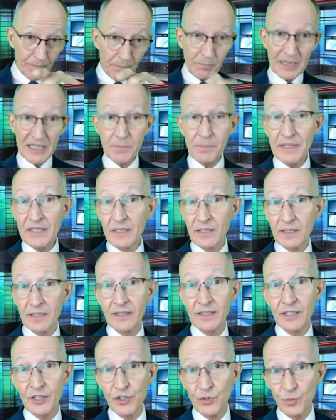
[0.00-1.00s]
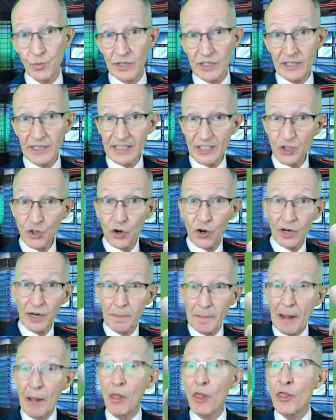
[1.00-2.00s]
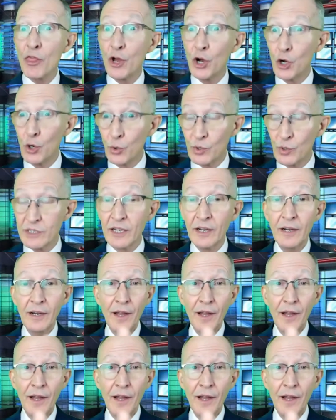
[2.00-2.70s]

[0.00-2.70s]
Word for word: Best business decision ones. Let's talk about those